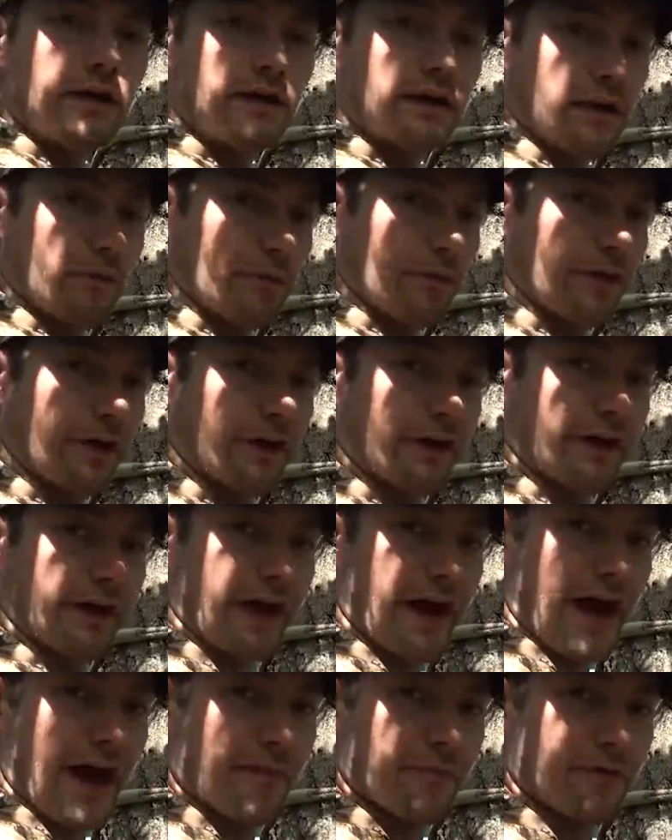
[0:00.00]
I'm really
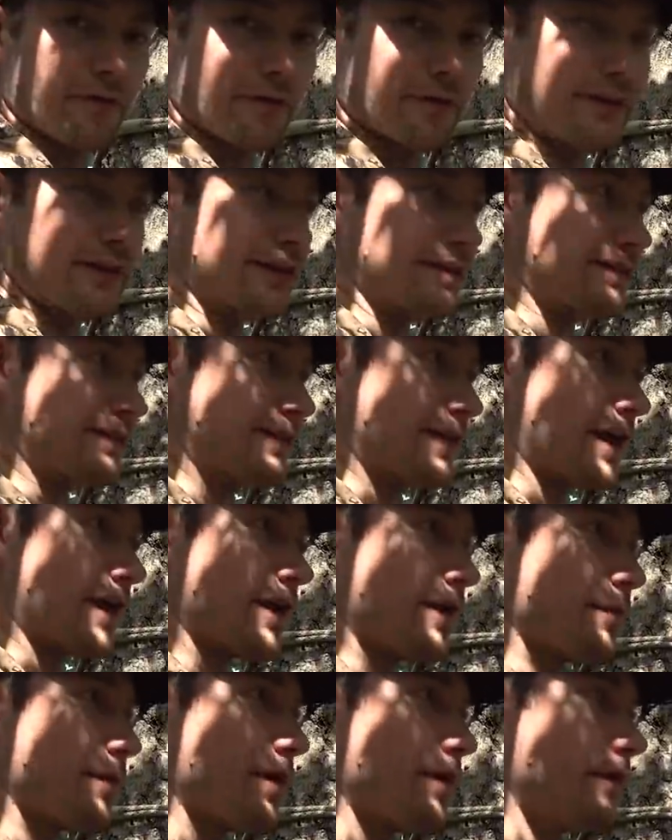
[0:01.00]
happy with this
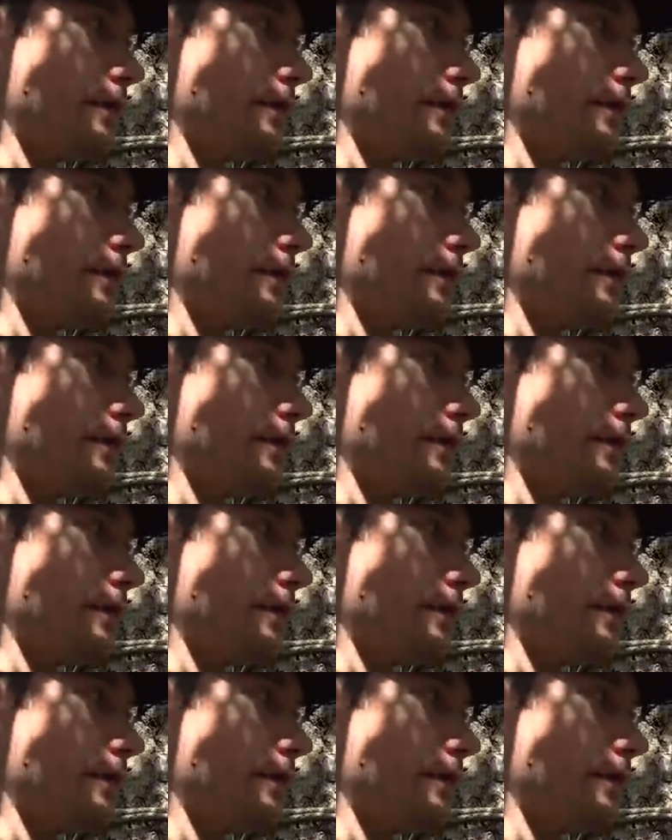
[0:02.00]
setup.